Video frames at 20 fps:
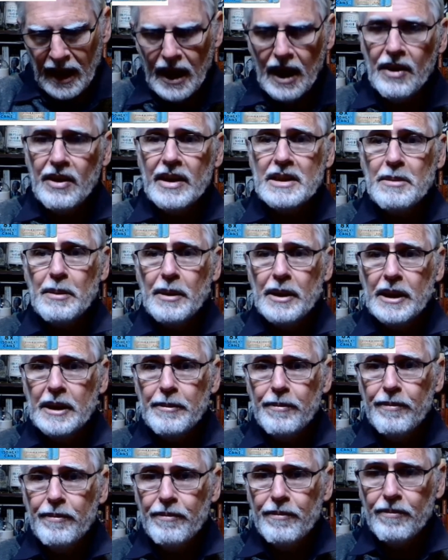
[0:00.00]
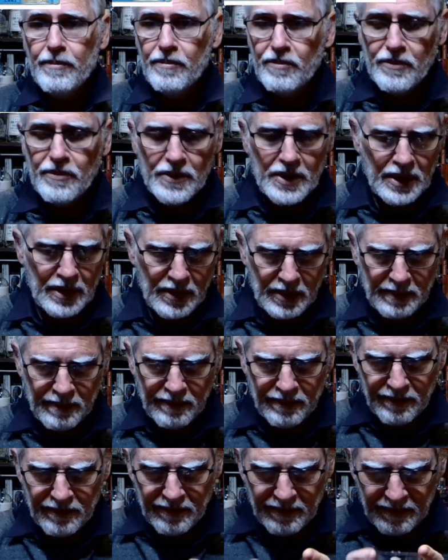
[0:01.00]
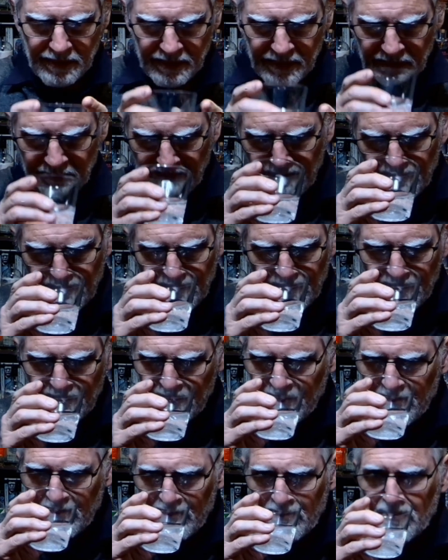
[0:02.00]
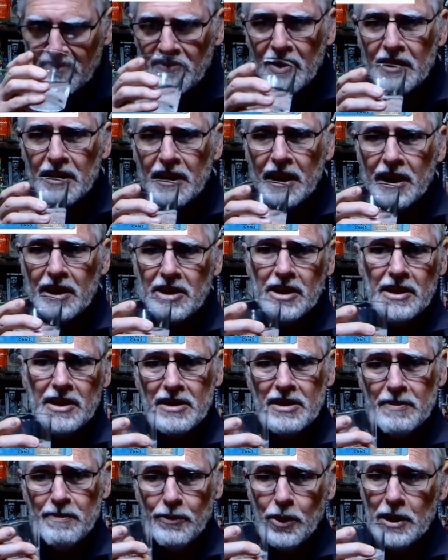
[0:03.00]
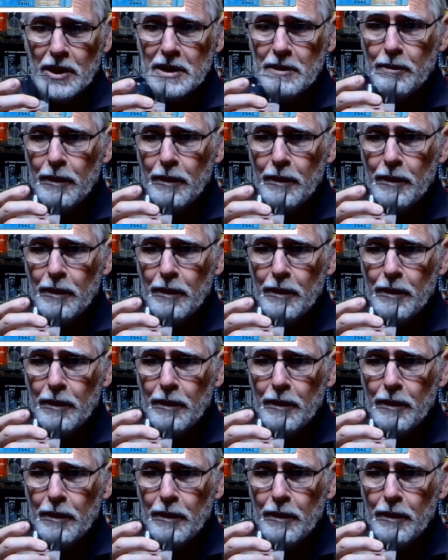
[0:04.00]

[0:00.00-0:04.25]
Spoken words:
And that's about it. So down the hatch, it's nice and